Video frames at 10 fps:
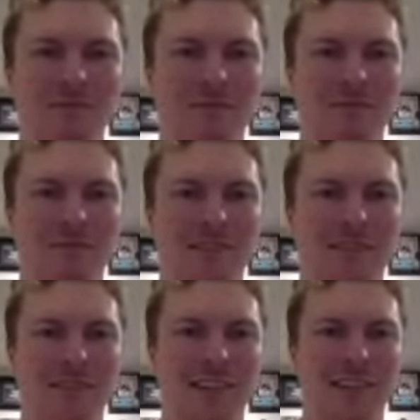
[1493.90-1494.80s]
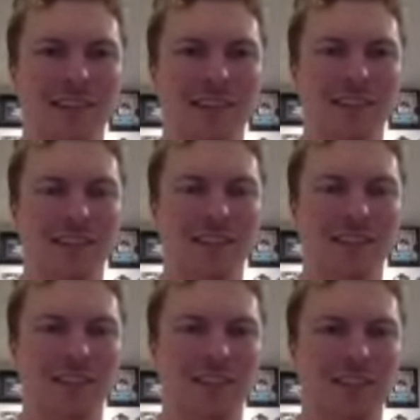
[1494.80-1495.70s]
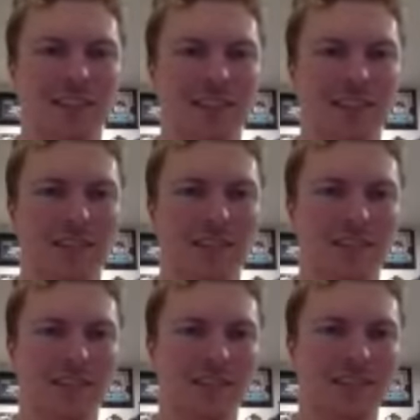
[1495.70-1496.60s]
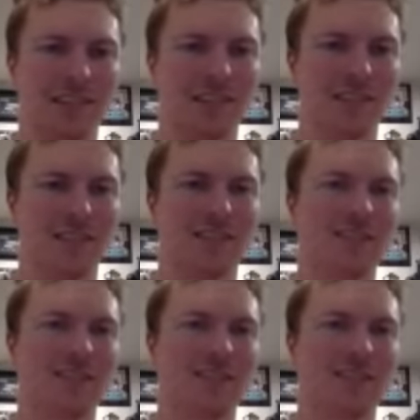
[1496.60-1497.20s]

This person isn't speaking.